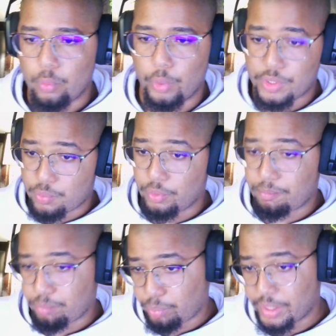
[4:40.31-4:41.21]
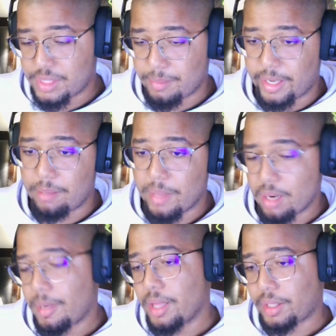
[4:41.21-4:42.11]
which would place my
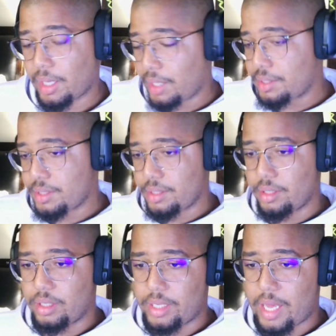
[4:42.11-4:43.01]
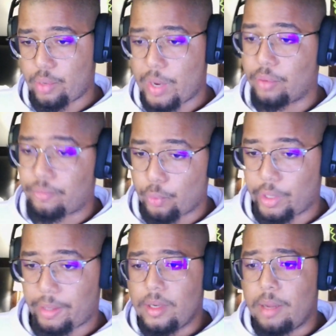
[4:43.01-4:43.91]
metabolic age at around
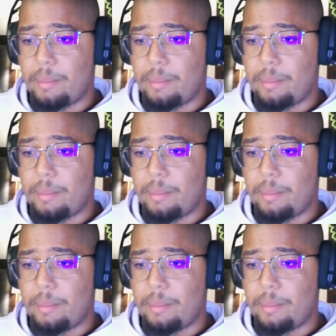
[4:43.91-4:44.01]
40.